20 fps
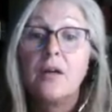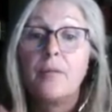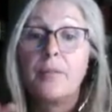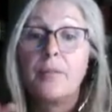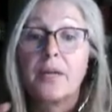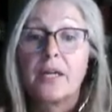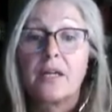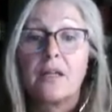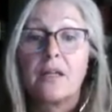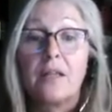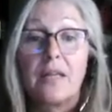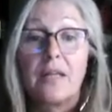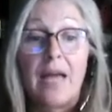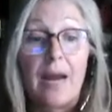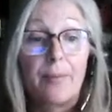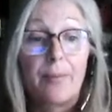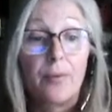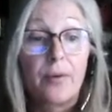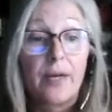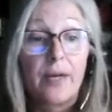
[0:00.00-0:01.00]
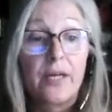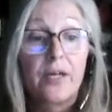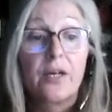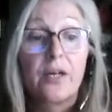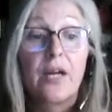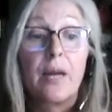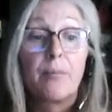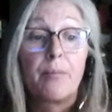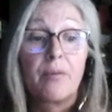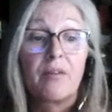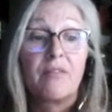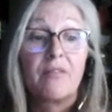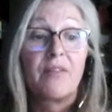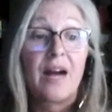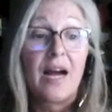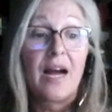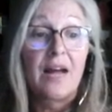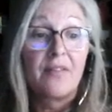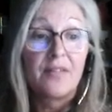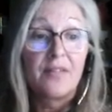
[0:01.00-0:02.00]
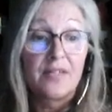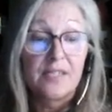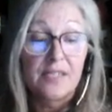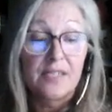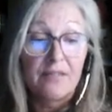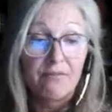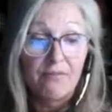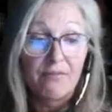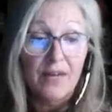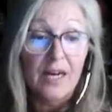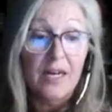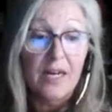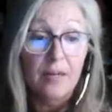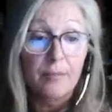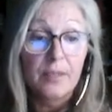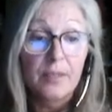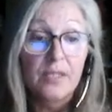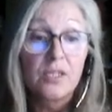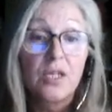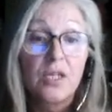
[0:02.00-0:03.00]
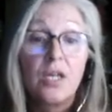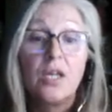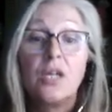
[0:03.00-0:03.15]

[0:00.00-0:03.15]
but a collaborator, and provide this environment